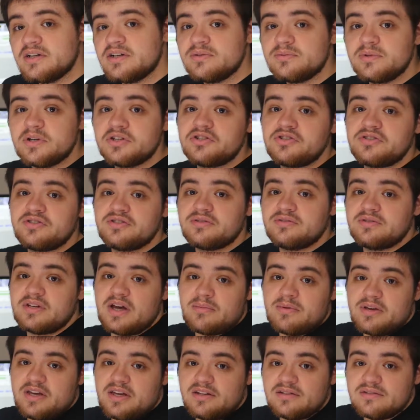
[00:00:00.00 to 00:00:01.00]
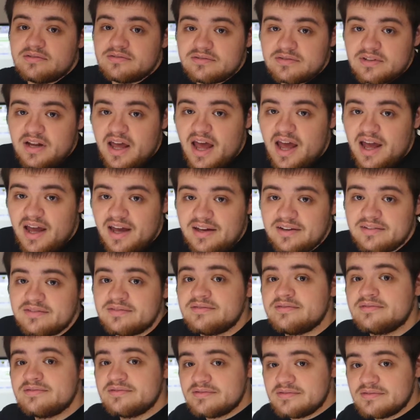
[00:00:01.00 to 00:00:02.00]
which, I mean, hey,
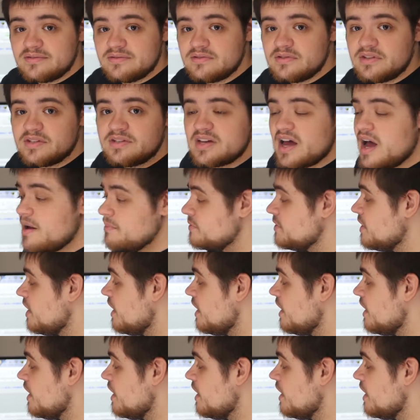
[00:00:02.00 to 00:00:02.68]
Top